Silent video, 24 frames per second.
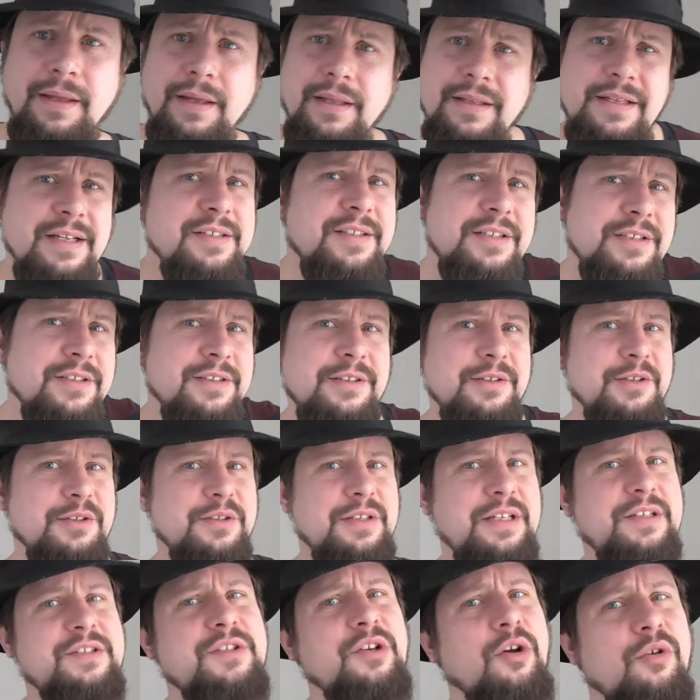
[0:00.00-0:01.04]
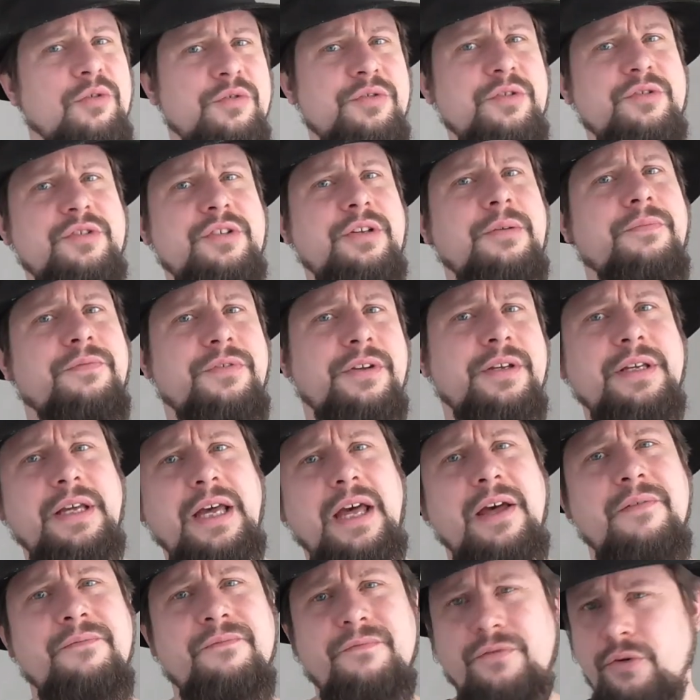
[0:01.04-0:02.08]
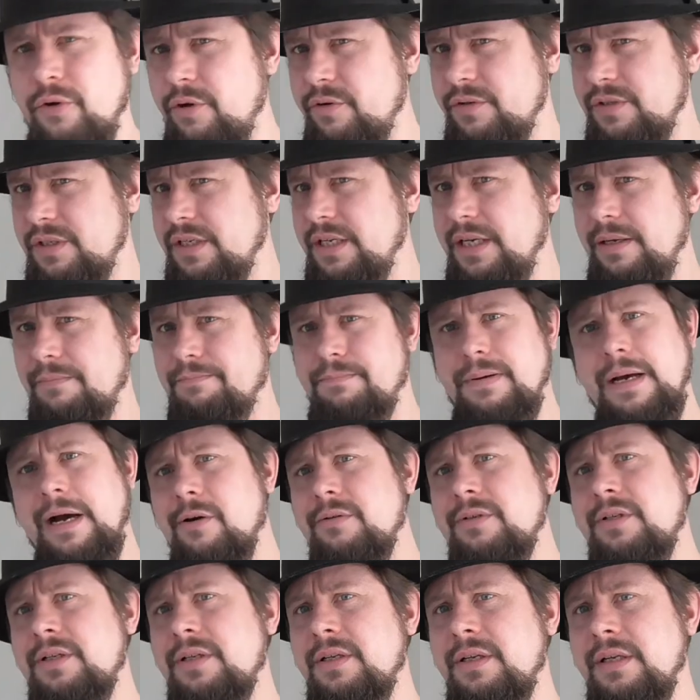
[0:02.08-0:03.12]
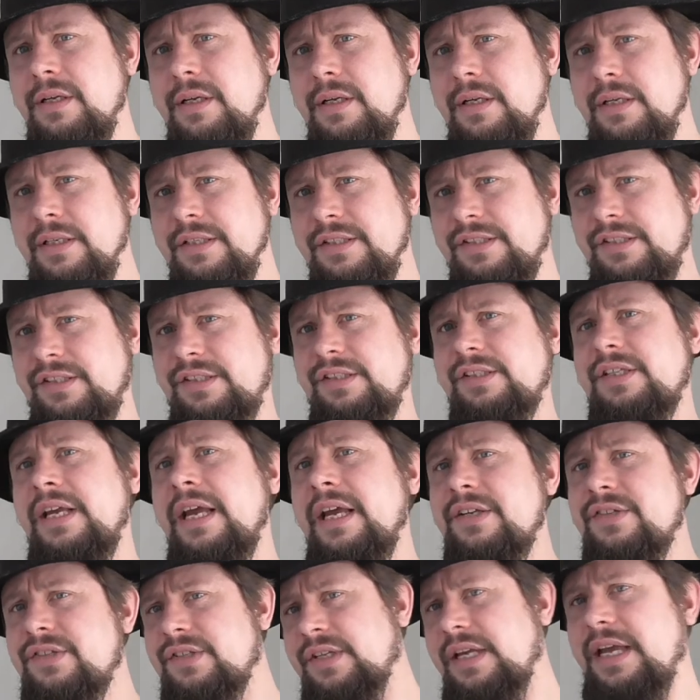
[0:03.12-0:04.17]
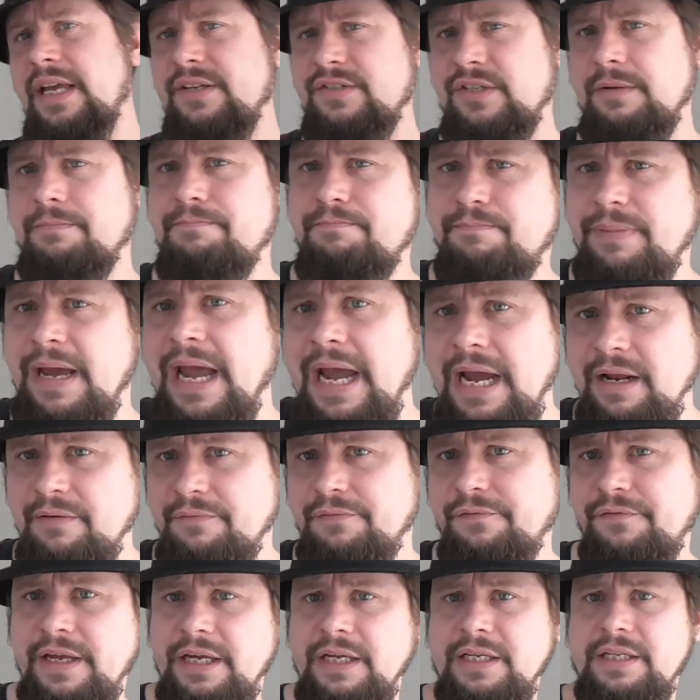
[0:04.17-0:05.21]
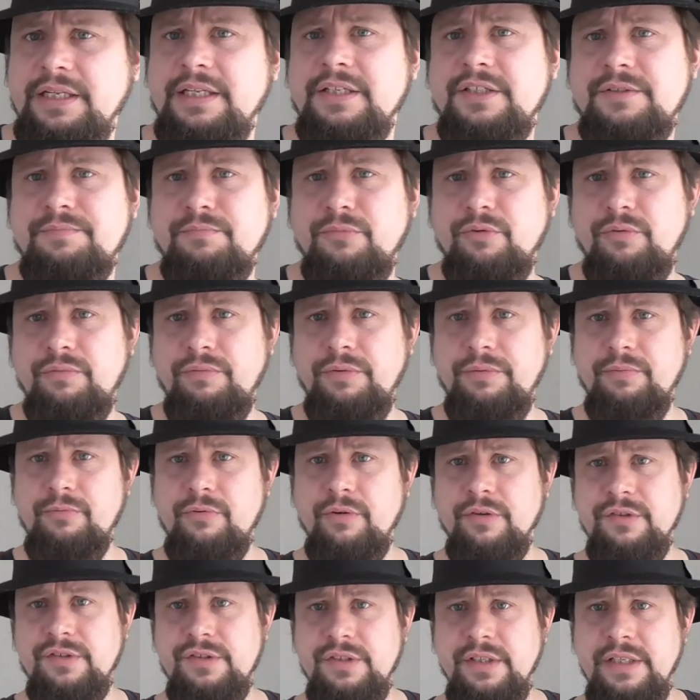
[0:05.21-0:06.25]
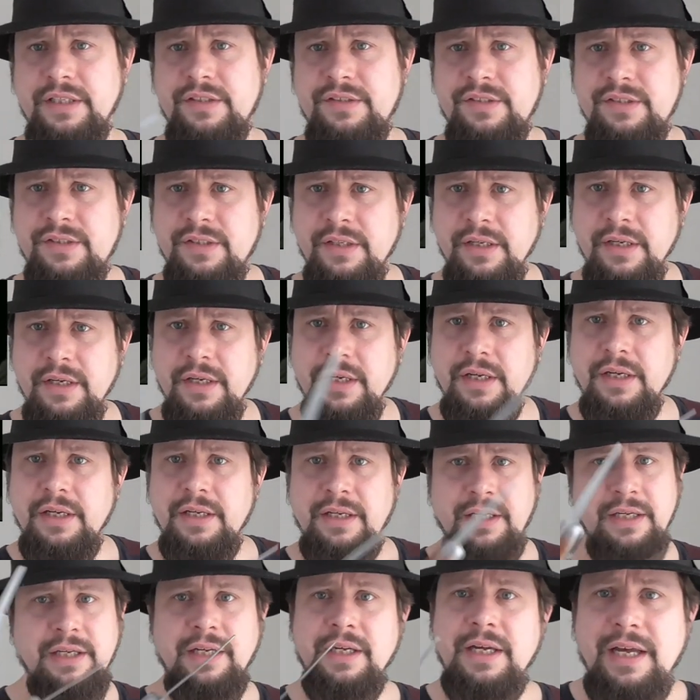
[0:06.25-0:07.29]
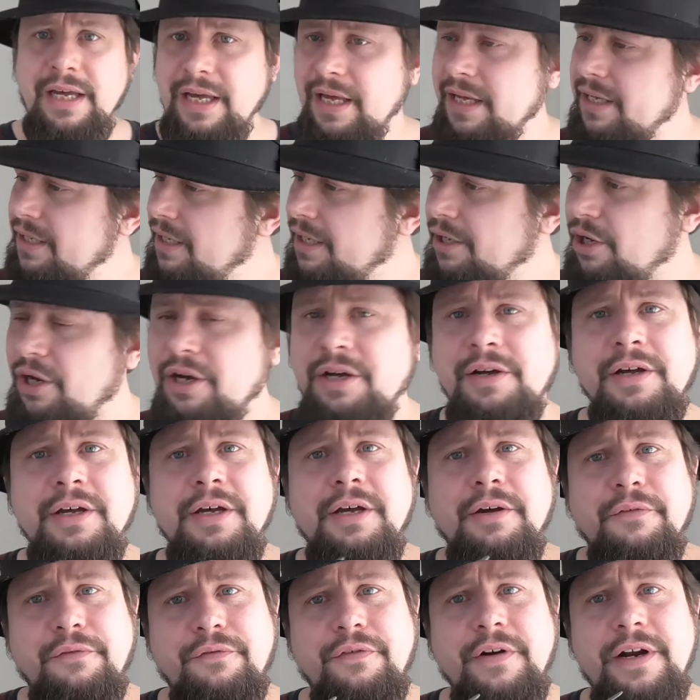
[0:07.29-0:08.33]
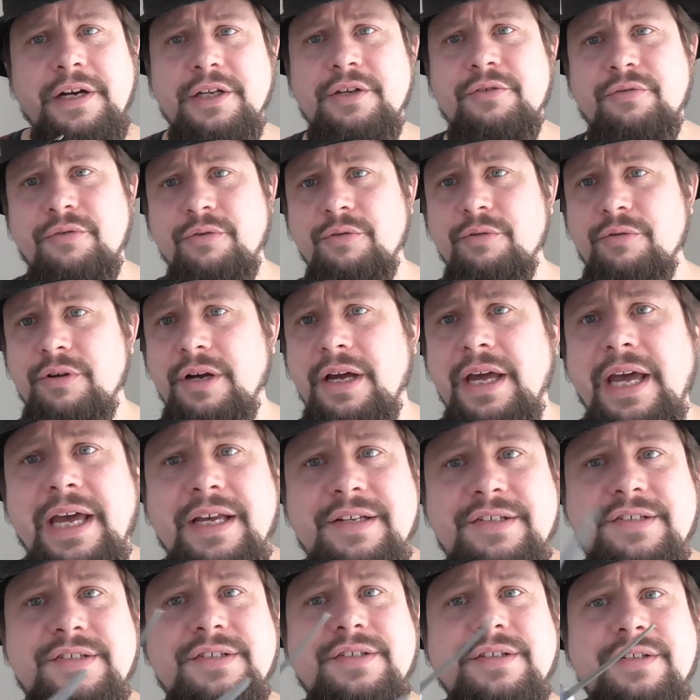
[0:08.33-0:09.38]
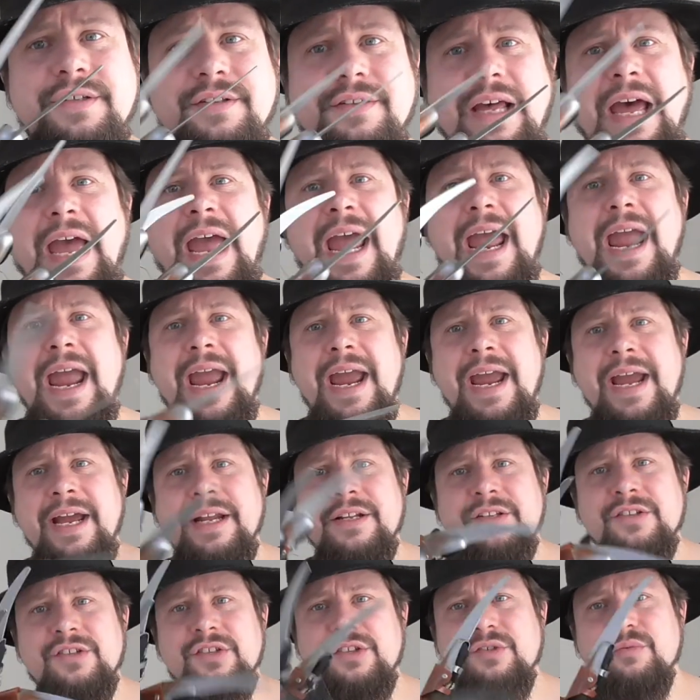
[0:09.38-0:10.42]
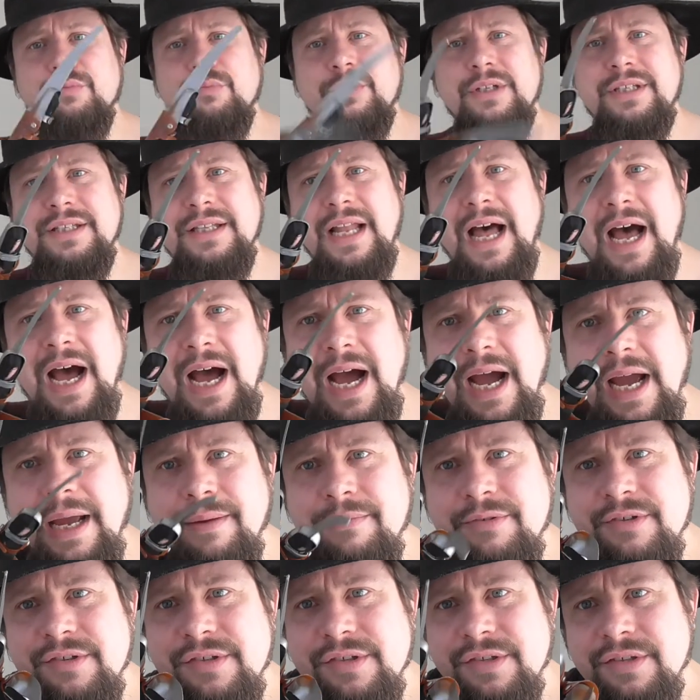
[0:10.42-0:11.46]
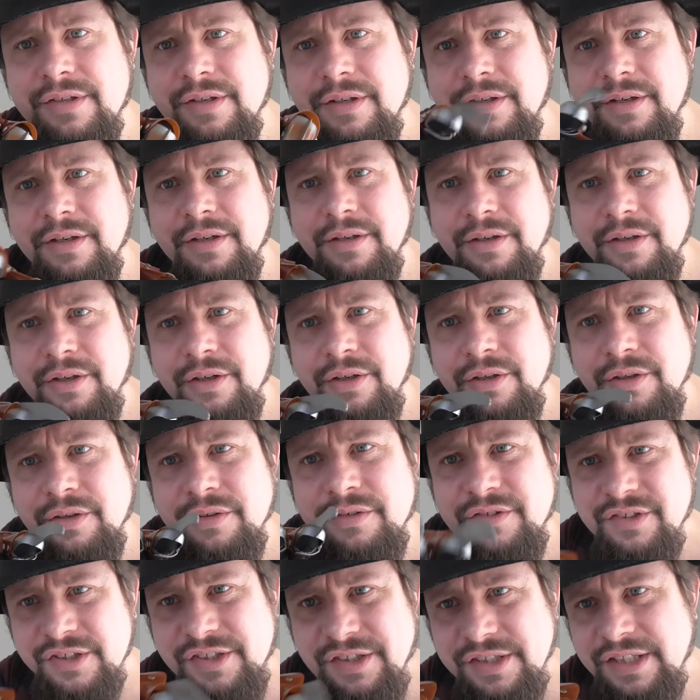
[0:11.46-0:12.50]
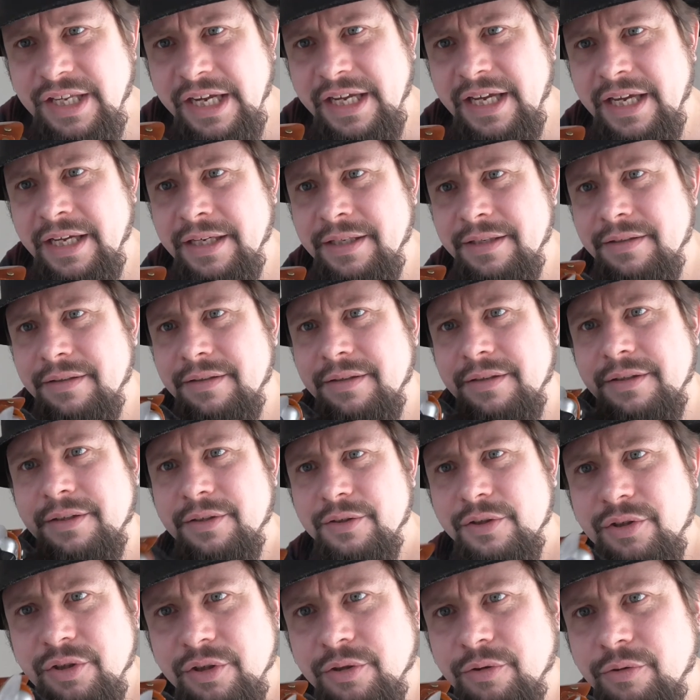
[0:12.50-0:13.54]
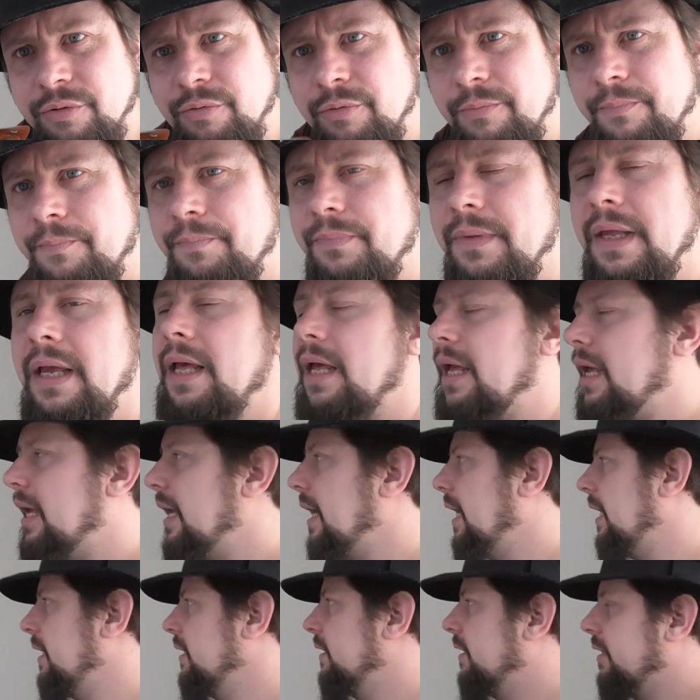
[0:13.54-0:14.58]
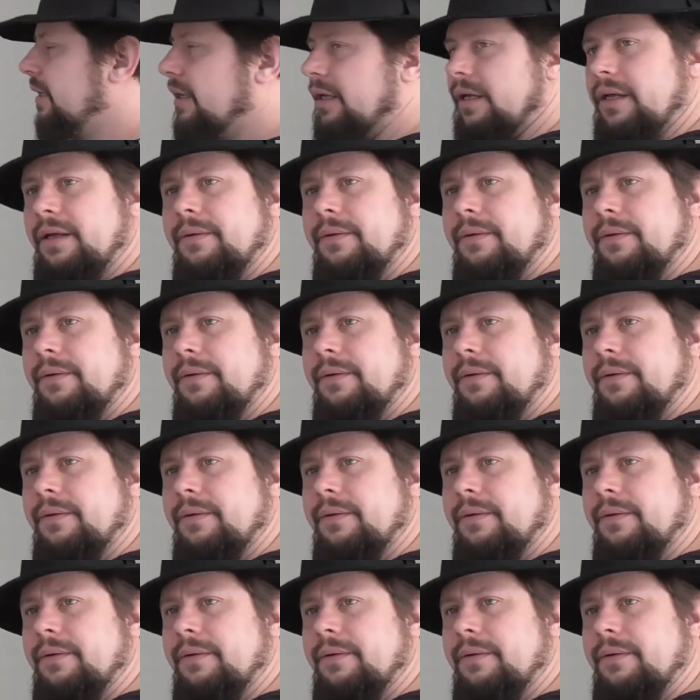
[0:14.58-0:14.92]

And that's also something overtly about sex as a bad thing in this movie, because it's Freddy Krueger has the hands with knives sticking you, and